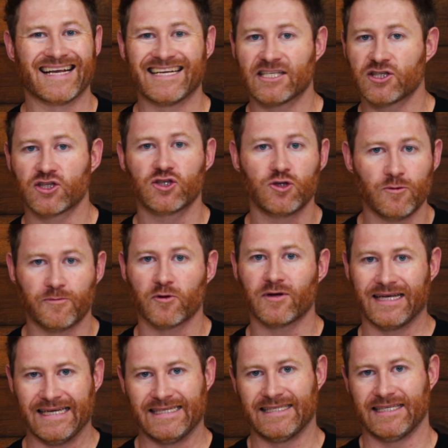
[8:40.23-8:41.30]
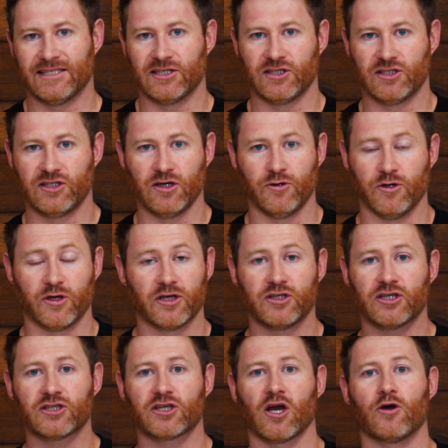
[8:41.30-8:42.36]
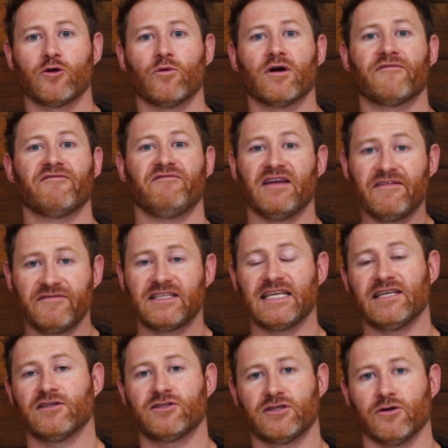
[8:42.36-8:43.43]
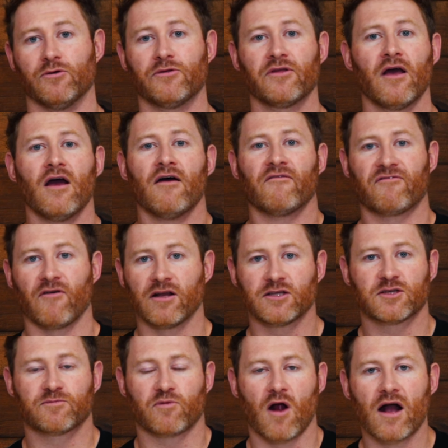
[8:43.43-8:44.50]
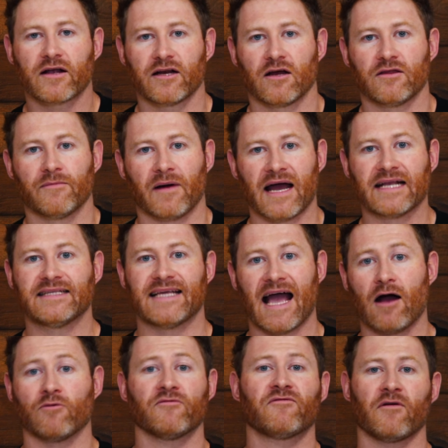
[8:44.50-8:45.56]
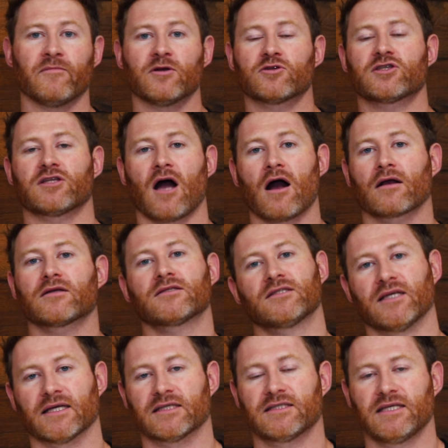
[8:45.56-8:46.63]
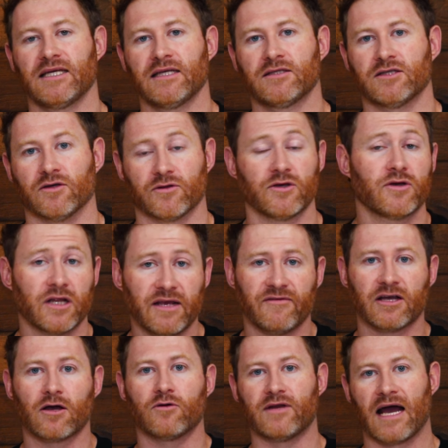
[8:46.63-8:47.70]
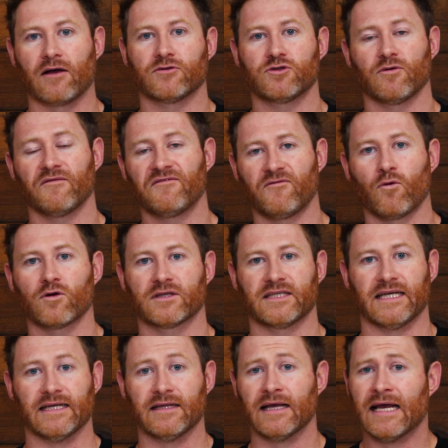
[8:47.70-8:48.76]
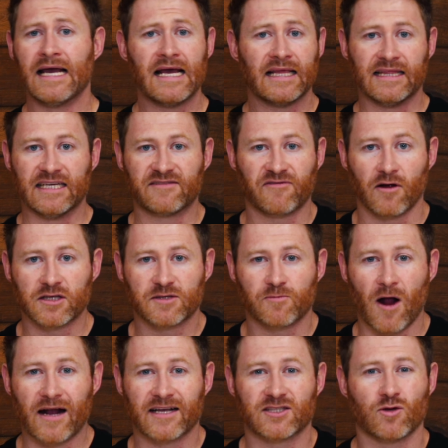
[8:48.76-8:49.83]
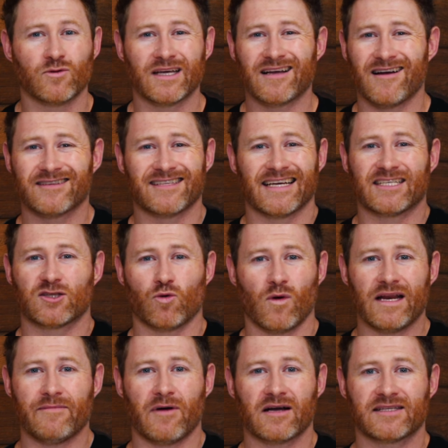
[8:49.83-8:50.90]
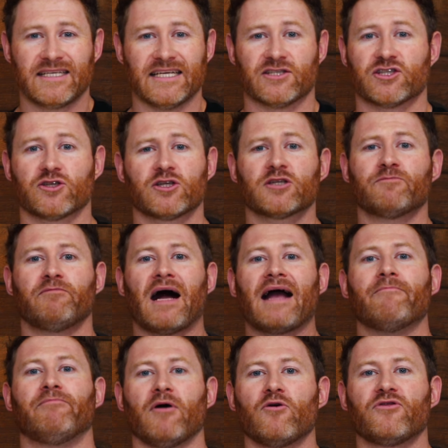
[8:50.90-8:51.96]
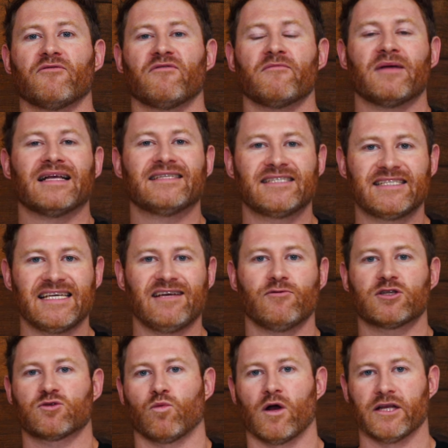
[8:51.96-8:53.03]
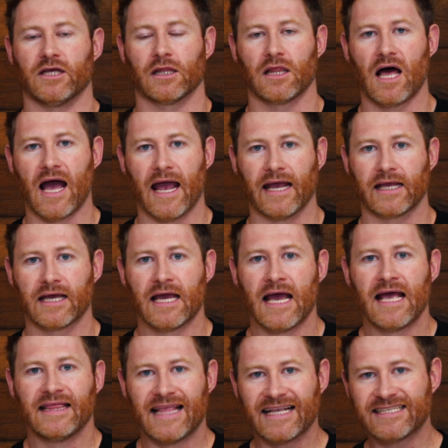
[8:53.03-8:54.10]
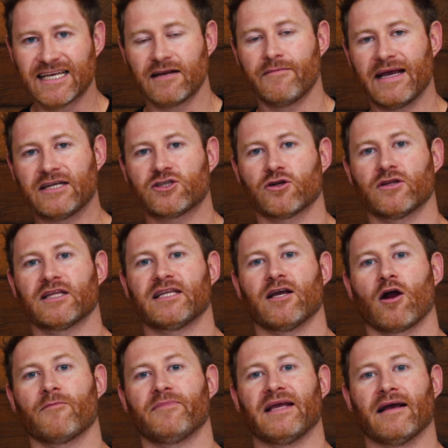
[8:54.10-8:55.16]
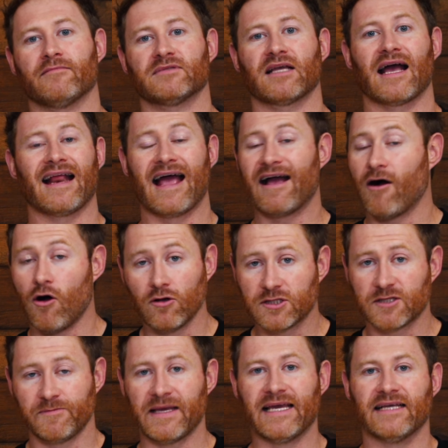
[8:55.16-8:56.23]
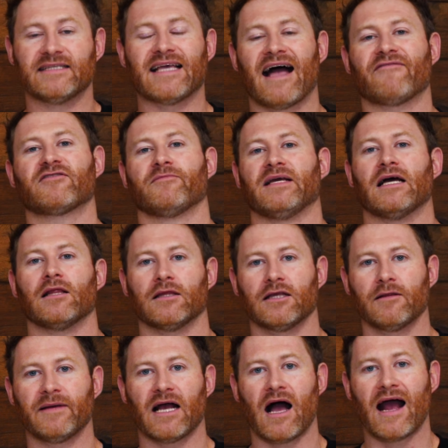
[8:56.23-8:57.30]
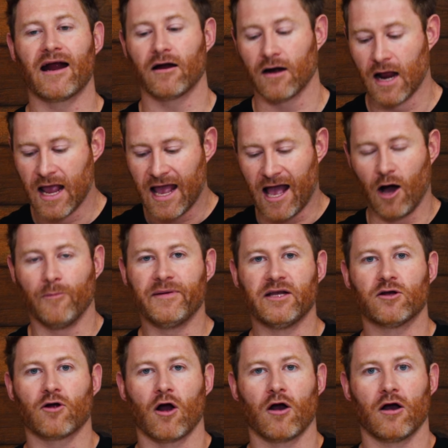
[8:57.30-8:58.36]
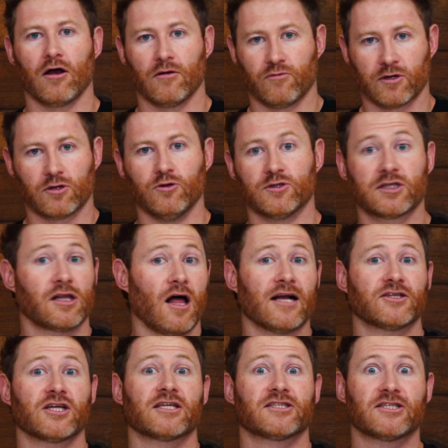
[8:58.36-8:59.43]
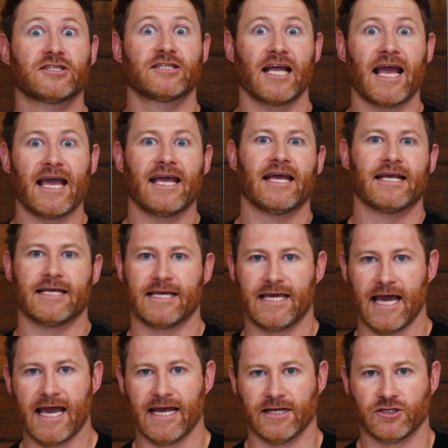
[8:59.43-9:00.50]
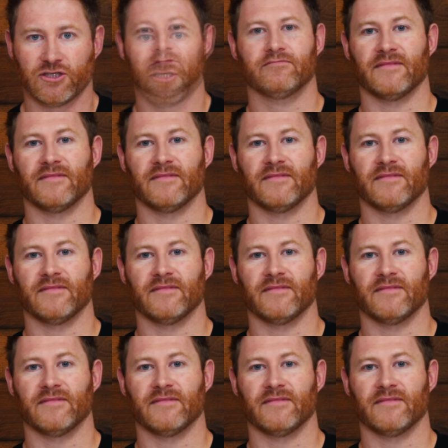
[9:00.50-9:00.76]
And it's super easy to do. You can just go to a 15-tooth front sprocket on the bike down from your stock 16-tooth. You could even go down to a 14. These front sprockets only cost like 20 bucks each, so just buy both of them and see which one you like. That's going to make sure that the RPMs at all speeds have to be a little bit higher, helping your Rekluse clutch stay engaged.